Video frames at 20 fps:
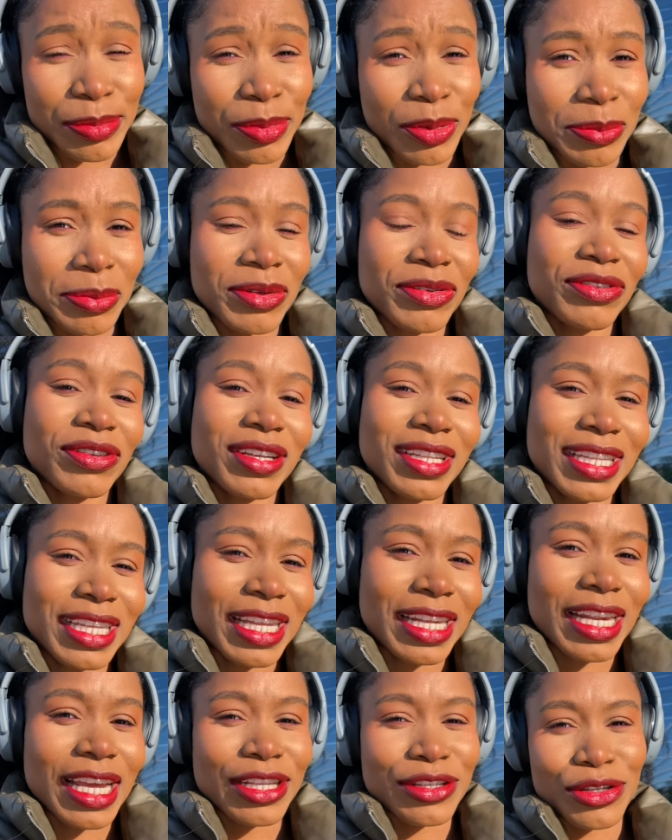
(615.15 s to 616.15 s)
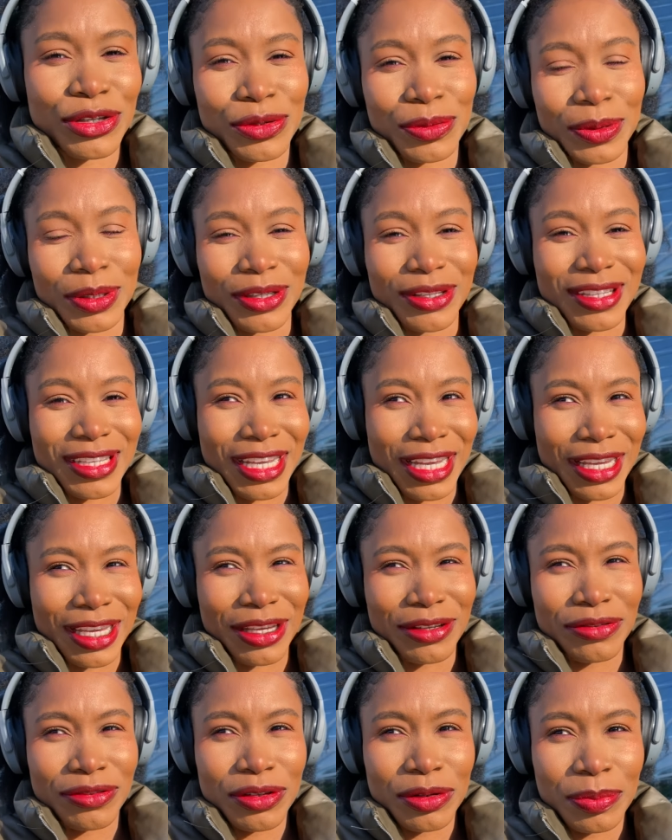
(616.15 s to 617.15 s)
but before then I just want to take
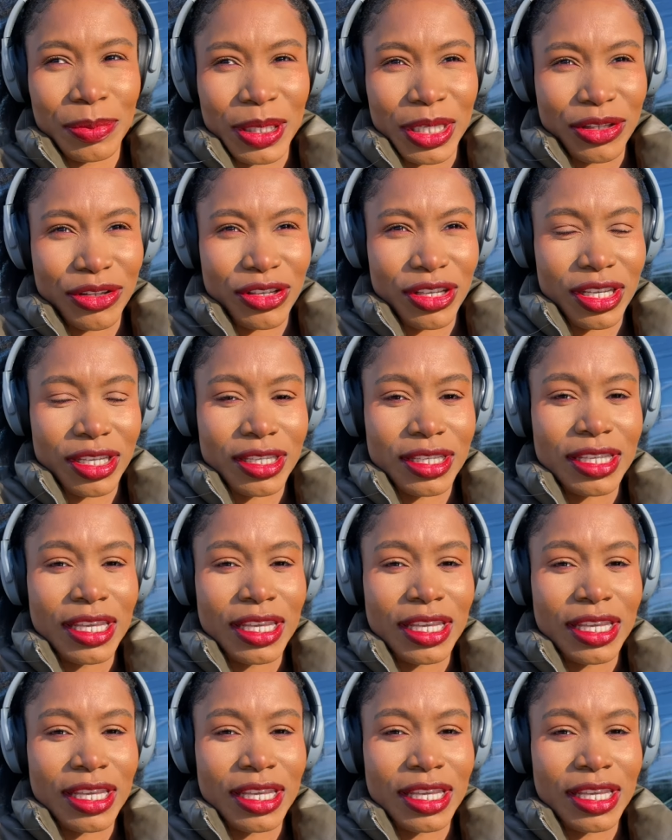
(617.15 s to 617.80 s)
a few pictures